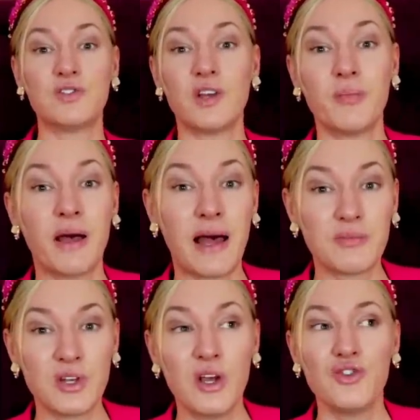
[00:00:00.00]
So
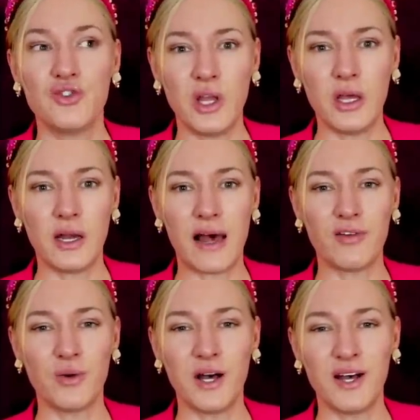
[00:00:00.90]
perhaps she can
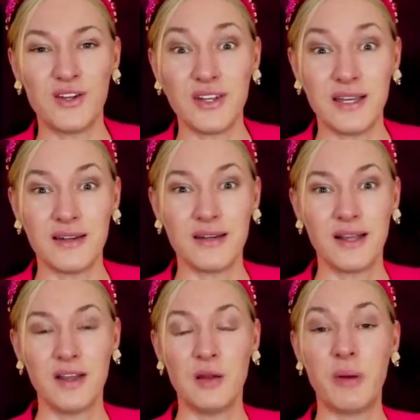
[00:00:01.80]
have a word in
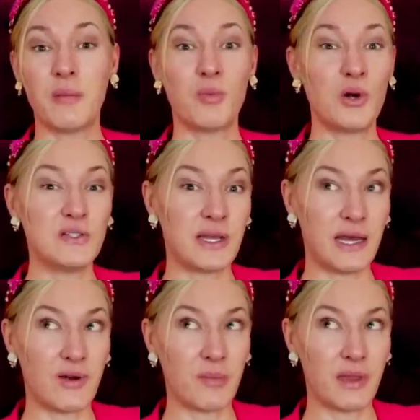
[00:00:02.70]
the big boy's
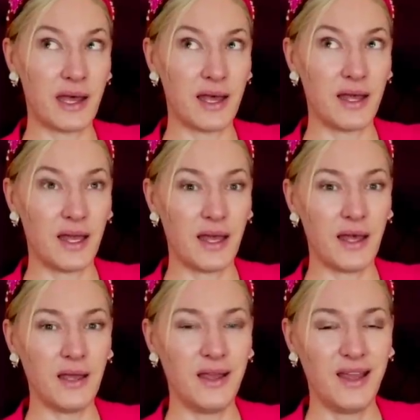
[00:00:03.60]
ear up there,
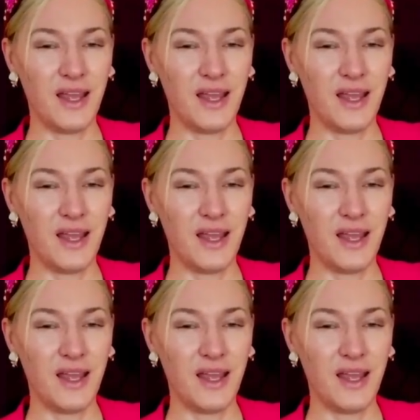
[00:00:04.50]
eh?